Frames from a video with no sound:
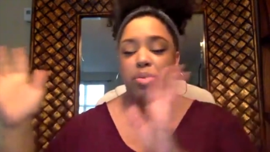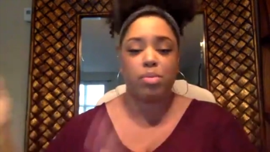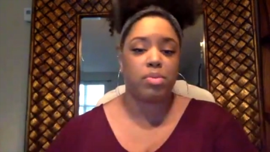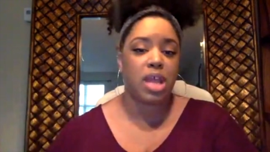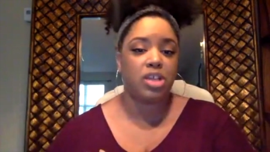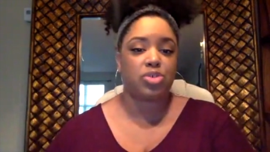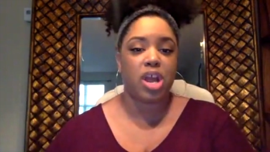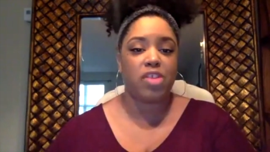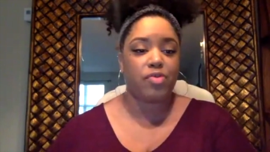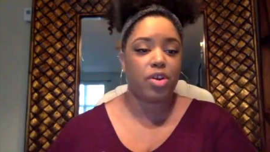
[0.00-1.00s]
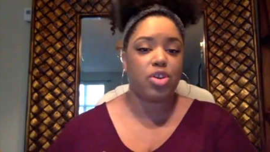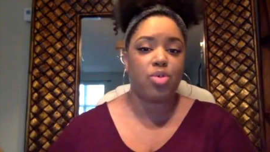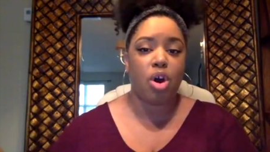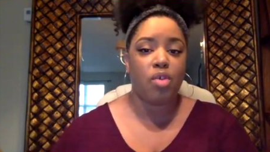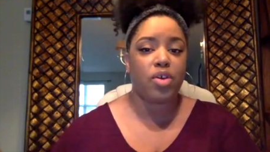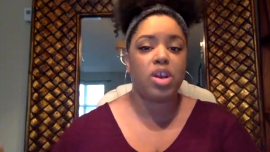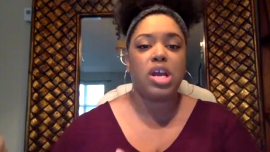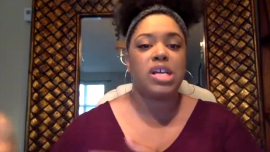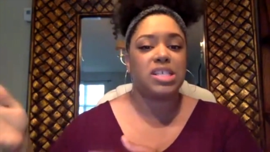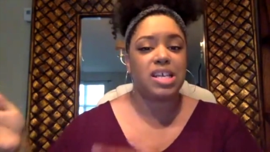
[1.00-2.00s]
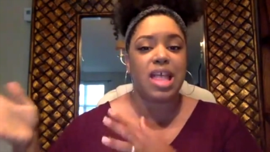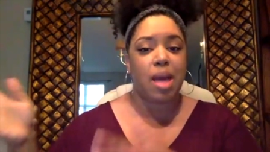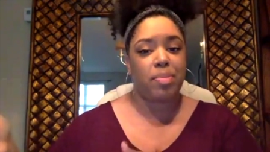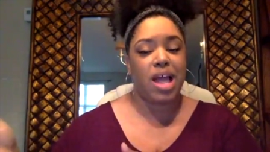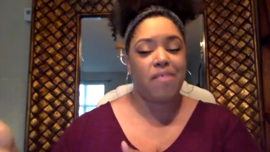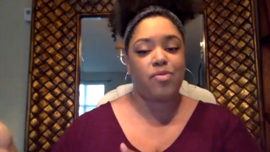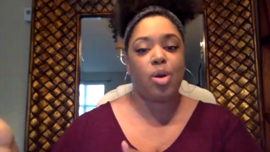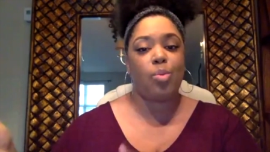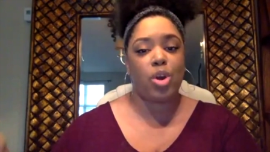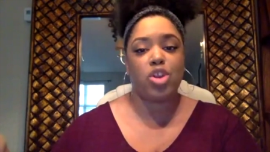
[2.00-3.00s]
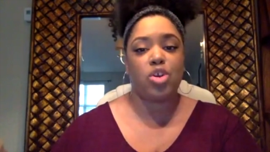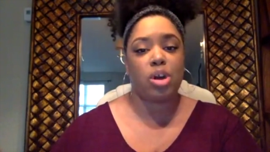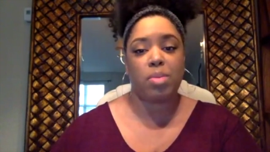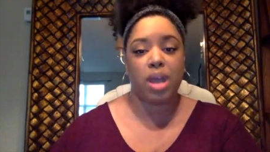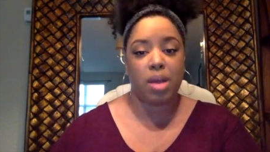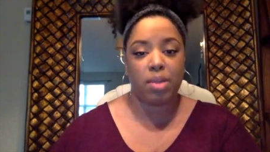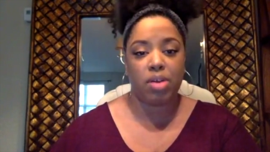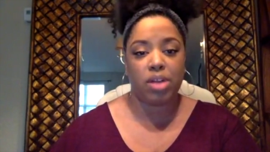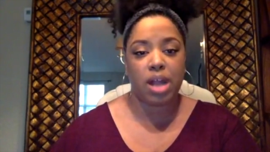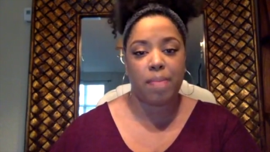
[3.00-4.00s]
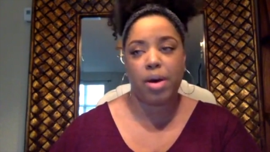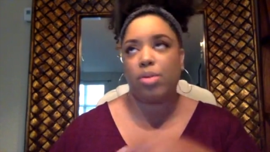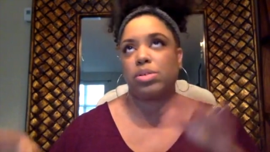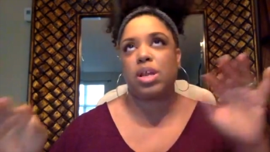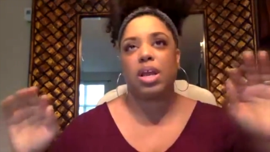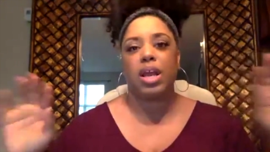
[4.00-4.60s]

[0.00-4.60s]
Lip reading: they transfer you over to that platform where you're going to be uploading that post.